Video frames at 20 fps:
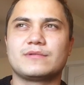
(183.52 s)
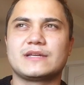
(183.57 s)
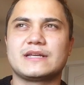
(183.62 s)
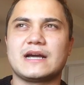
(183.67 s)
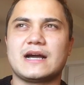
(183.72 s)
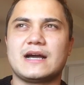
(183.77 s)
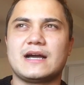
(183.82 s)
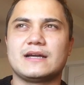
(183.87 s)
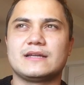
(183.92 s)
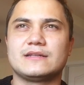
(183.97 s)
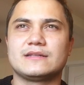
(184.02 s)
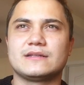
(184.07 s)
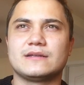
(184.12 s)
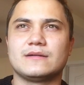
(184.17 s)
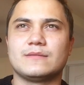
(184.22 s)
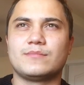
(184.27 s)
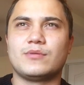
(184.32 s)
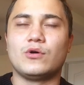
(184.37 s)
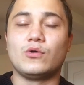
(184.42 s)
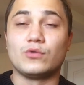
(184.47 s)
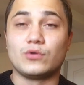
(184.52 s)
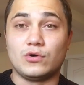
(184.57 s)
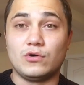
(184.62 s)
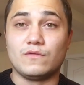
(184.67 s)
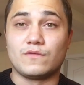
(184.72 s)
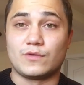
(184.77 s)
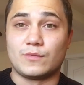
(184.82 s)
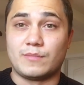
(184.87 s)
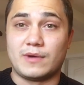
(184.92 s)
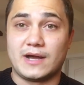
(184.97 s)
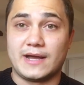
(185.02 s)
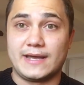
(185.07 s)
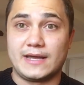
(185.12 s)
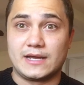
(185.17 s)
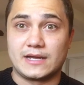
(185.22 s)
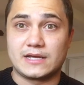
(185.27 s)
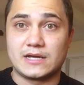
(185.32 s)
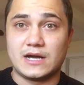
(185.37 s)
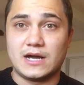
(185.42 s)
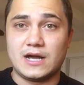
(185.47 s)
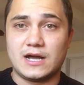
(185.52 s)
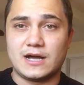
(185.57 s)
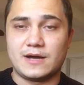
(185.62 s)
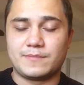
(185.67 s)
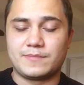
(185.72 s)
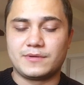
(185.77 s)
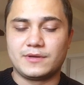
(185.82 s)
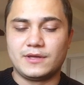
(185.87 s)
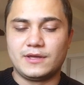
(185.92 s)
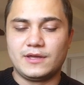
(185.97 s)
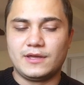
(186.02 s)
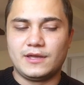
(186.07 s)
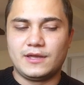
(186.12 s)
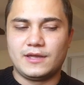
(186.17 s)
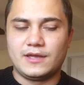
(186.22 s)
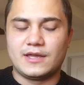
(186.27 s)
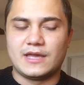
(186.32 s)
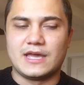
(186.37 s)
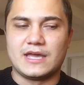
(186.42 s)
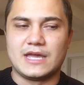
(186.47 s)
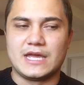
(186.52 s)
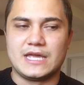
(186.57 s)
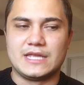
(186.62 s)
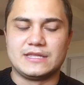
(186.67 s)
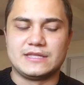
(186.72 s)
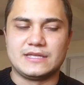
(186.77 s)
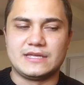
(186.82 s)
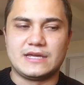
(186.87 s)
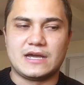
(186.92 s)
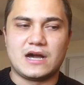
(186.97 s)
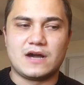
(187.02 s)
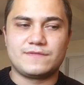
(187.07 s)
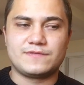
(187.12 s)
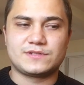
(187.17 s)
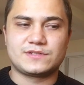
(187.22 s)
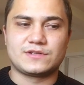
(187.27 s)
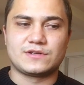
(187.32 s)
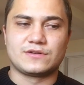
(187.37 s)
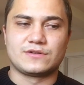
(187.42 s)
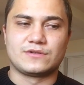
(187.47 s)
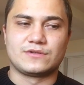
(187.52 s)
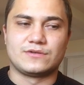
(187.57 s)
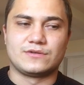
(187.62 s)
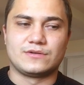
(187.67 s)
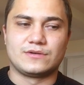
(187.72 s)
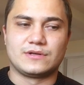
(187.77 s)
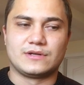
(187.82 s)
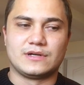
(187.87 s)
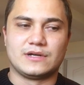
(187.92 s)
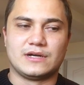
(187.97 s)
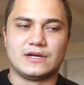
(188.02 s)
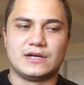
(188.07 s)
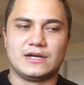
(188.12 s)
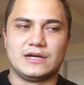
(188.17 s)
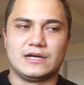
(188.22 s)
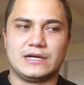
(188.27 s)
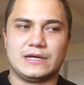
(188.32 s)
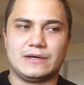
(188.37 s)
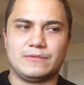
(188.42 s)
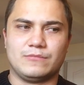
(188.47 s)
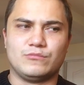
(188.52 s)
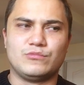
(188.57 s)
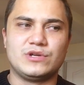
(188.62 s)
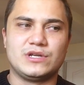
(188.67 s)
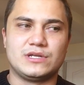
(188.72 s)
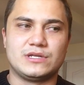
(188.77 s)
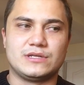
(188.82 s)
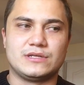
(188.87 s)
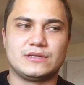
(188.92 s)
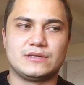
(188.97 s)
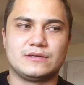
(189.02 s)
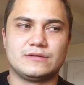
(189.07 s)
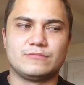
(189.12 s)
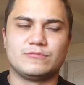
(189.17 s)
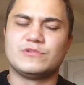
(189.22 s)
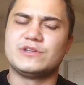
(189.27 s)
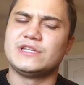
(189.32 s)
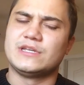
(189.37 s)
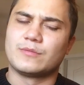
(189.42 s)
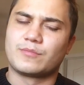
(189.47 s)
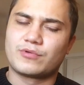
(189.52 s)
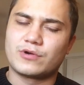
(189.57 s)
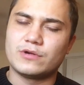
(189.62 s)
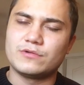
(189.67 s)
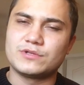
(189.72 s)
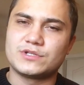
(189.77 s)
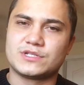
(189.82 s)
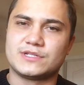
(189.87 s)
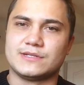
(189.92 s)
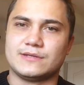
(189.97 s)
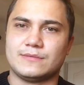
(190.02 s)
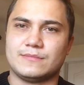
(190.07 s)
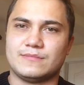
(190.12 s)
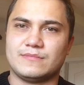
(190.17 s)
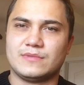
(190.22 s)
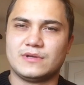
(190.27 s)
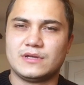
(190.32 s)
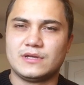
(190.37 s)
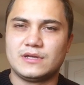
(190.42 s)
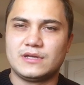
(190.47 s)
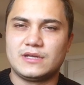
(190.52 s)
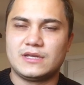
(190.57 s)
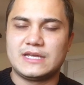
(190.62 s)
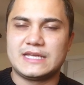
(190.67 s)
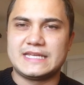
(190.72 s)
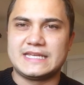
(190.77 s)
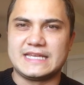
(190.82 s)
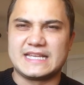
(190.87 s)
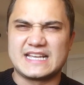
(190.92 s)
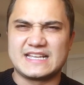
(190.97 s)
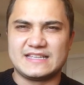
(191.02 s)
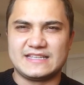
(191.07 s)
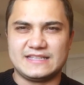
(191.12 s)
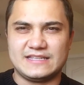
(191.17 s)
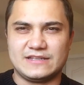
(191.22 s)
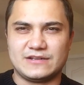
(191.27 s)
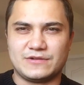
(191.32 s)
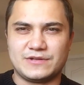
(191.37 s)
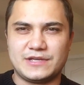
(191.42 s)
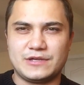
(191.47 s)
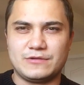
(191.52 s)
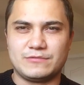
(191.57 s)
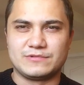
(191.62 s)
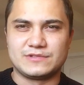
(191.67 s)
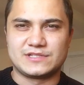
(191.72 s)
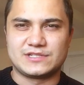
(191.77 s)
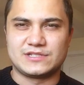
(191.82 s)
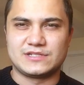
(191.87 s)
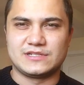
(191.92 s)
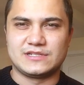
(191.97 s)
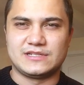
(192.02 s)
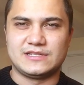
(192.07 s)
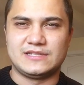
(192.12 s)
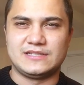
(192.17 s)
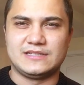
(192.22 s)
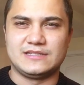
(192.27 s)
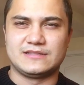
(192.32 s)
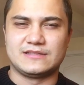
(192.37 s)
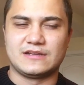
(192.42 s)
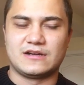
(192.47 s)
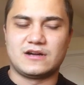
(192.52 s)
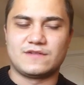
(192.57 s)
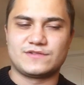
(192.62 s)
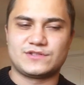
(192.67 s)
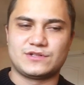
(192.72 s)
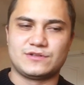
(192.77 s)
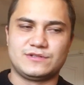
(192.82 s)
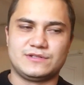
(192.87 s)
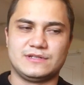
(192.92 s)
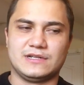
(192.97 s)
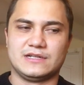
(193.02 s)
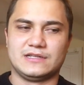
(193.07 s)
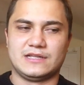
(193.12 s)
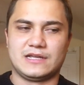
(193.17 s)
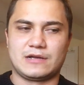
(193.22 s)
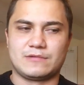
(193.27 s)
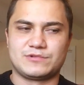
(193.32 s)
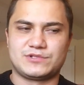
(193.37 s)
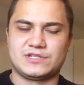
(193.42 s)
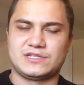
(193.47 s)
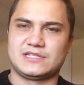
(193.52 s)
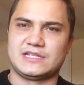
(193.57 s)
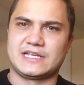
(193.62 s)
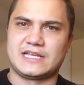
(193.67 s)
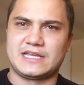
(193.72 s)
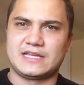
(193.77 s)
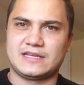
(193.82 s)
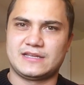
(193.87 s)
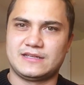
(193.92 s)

got pulled over by a cop, and the officer when he approached him, the officer like was just like,